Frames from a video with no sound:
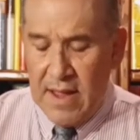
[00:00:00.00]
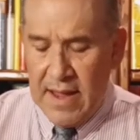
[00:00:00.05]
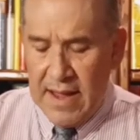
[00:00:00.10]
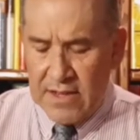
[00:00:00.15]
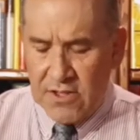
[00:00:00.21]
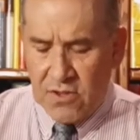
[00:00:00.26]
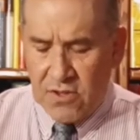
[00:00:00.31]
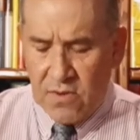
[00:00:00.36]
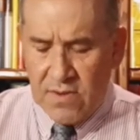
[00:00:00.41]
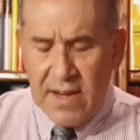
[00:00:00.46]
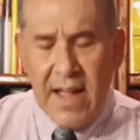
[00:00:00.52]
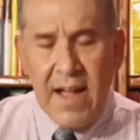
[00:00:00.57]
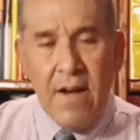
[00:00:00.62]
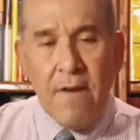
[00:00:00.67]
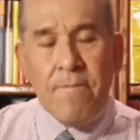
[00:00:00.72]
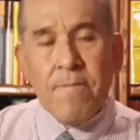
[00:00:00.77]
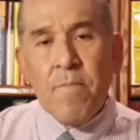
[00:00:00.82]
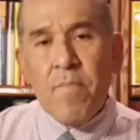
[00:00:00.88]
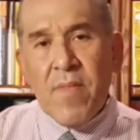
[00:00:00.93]
And so
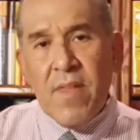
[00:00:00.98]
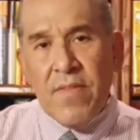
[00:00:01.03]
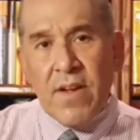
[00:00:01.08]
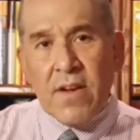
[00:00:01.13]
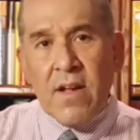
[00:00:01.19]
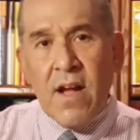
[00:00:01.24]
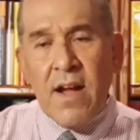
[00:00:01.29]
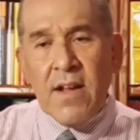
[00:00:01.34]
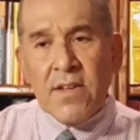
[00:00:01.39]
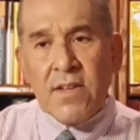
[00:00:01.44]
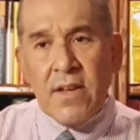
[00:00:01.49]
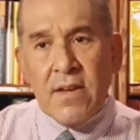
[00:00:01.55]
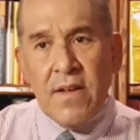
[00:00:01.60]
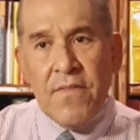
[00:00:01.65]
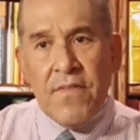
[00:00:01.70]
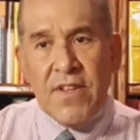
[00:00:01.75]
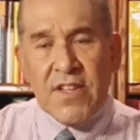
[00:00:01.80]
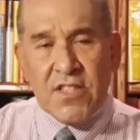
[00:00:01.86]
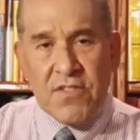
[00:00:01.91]
now the content
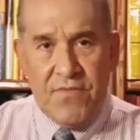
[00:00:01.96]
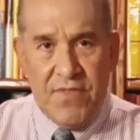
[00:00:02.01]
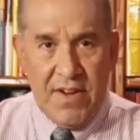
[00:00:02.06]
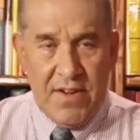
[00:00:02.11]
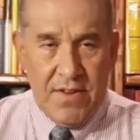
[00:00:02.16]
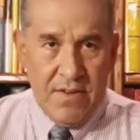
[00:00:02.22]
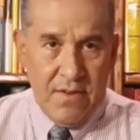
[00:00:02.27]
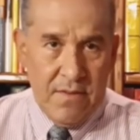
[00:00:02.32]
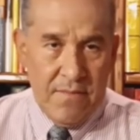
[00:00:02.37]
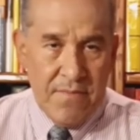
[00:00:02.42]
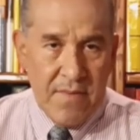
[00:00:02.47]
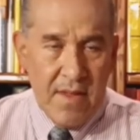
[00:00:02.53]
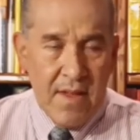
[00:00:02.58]
of this video.